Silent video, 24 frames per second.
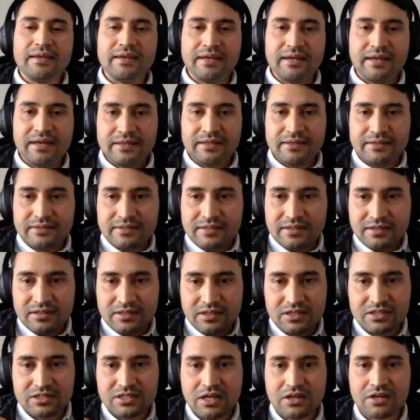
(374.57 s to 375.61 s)
And
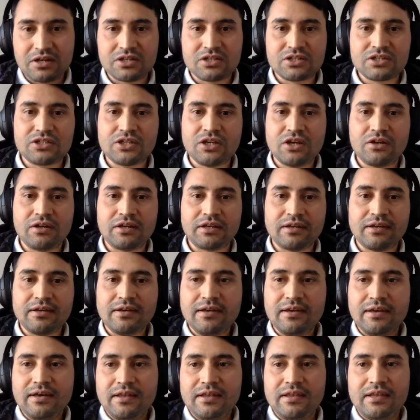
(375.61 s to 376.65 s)
they started sharing
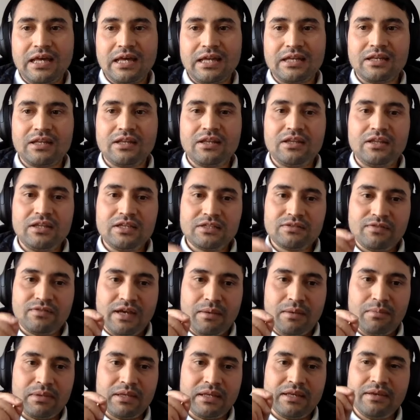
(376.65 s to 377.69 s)
that this
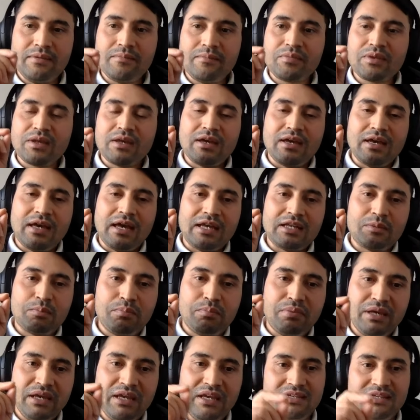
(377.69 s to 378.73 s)
family
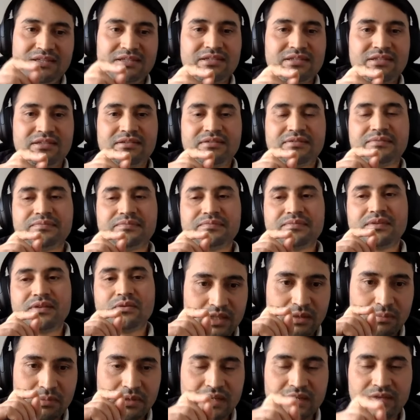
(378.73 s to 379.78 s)
had peace.
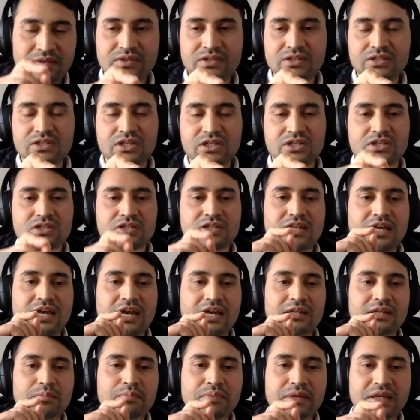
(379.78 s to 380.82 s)
When they believed in Jesus, they
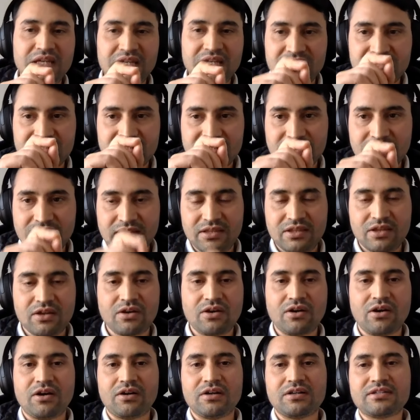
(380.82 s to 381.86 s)
had peace in
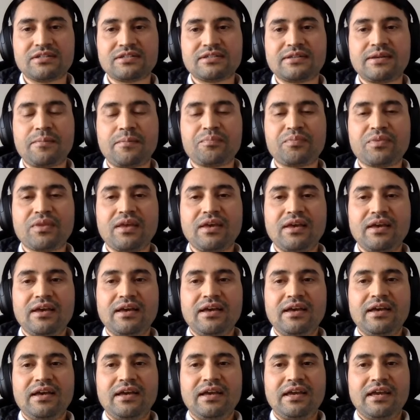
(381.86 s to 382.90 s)
their hearts.
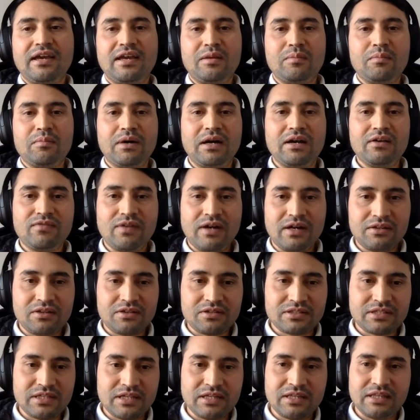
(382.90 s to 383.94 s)
And my
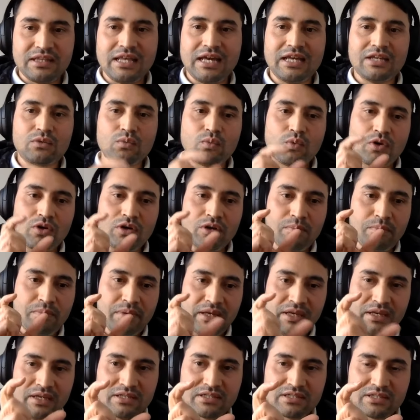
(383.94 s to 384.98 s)
father said that word
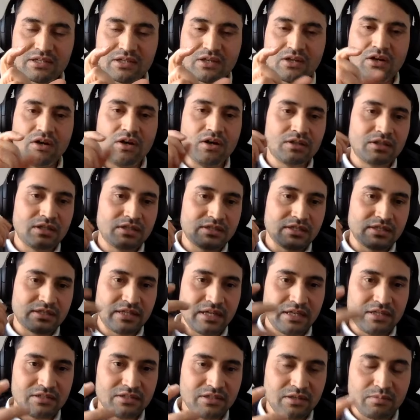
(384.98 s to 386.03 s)
peace caught his
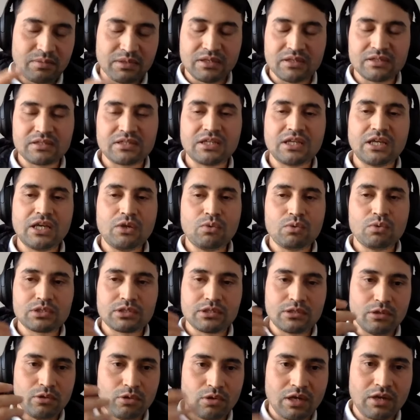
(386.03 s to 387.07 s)
attention because he
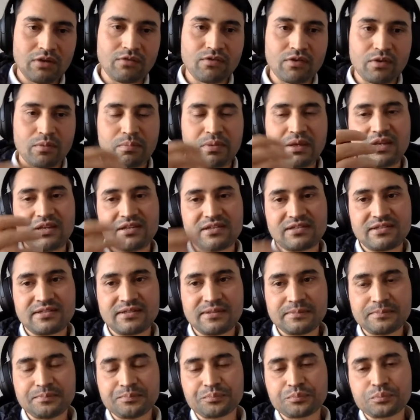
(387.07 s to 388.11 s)
was looking for
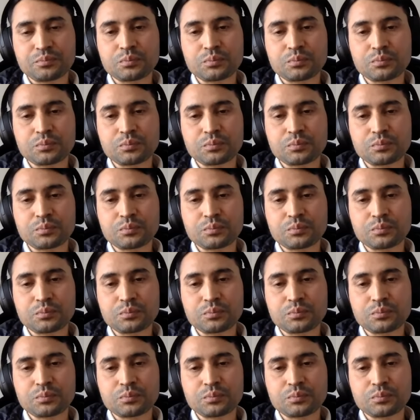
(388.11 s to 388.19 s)
peace.